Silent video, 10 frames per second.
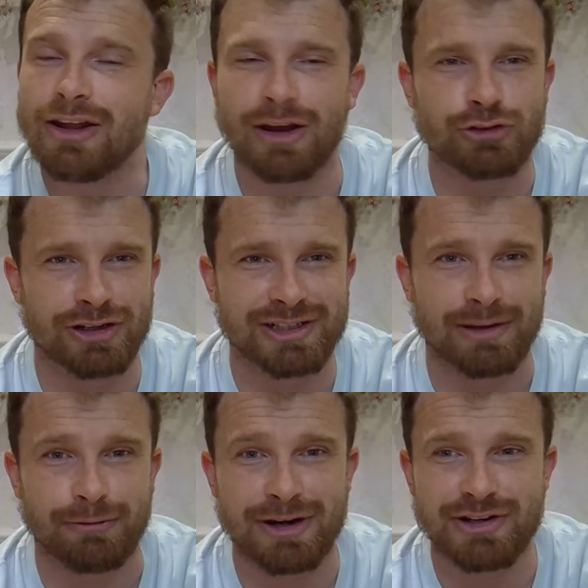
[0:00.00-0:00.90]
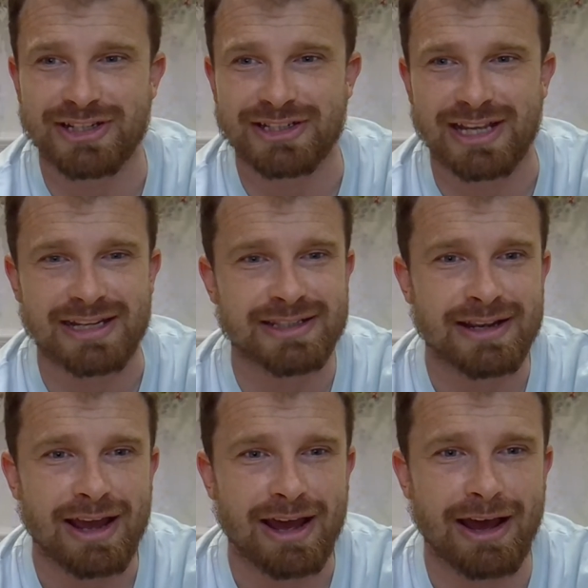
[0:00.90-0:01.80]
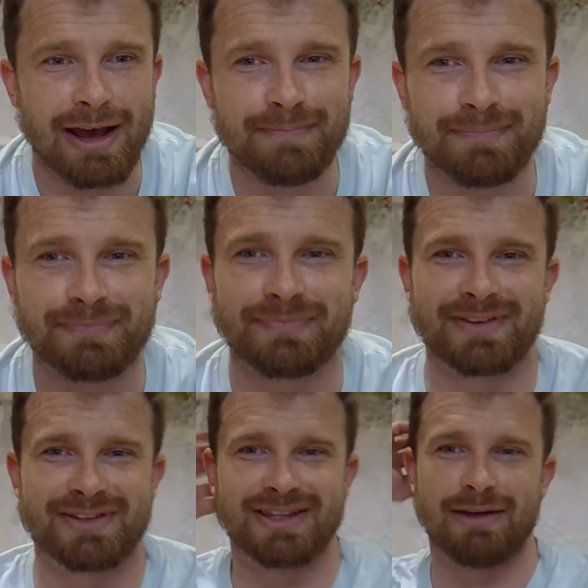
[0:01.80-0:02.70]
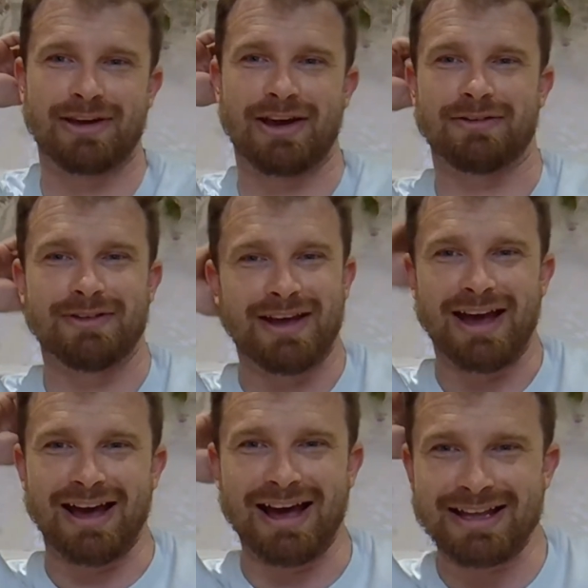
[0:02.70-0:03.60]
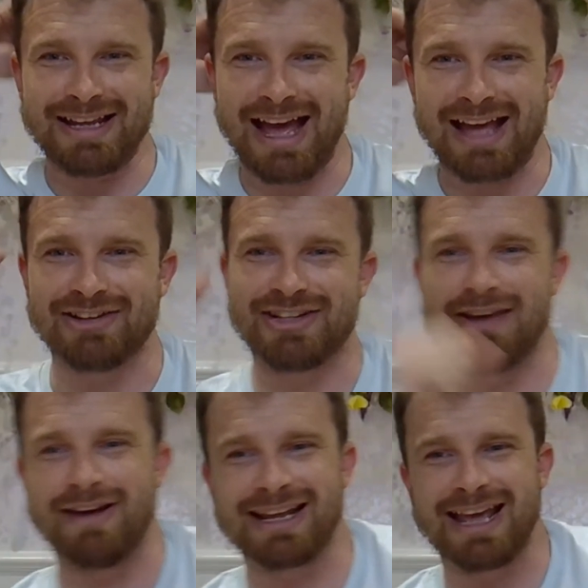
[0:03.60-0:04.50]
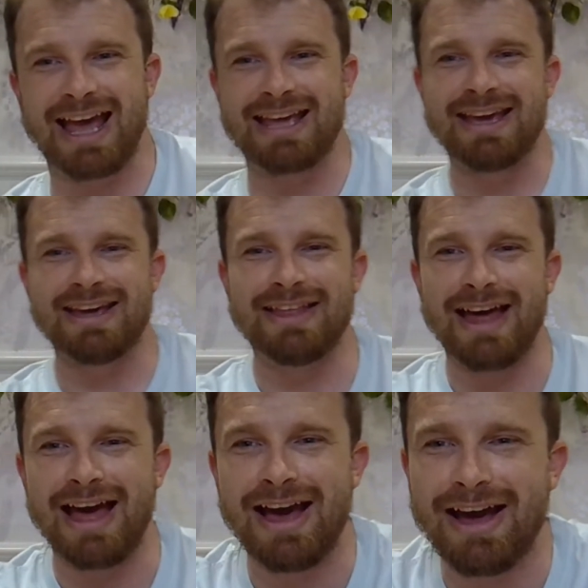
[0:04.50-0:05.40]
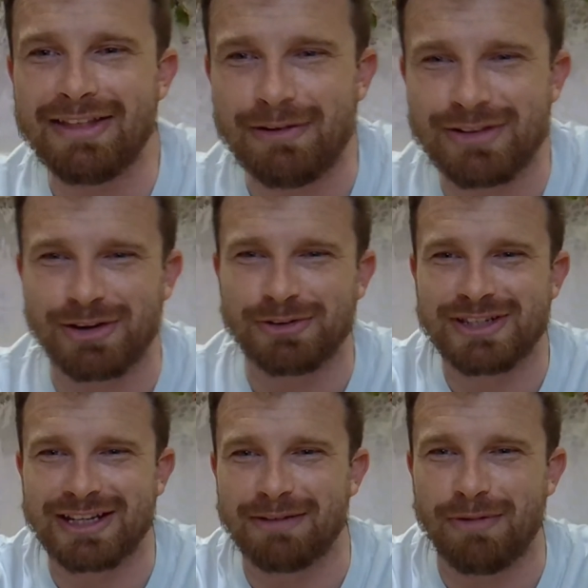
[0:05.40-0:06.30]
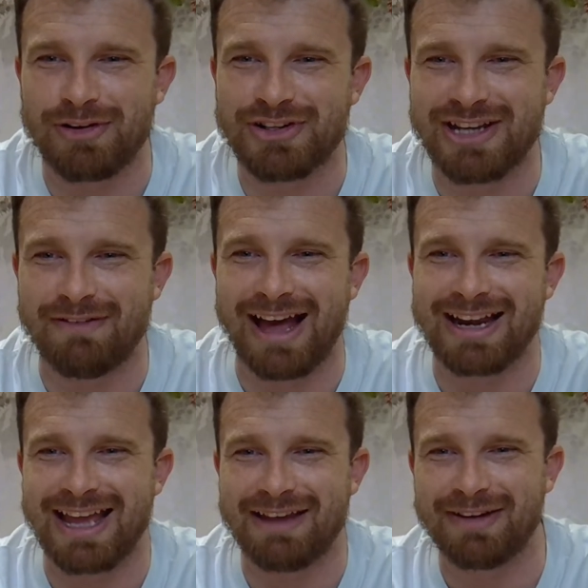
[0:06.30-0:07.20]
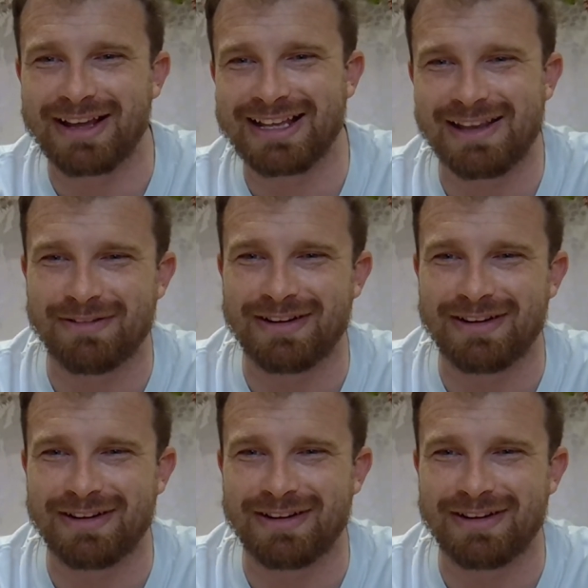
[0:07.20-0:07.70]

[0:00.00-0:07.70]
Look, I'm trying to sound French these days. So there we go. Yeah, Chevalier. There was an old singer, Maurice Chevalier. Thank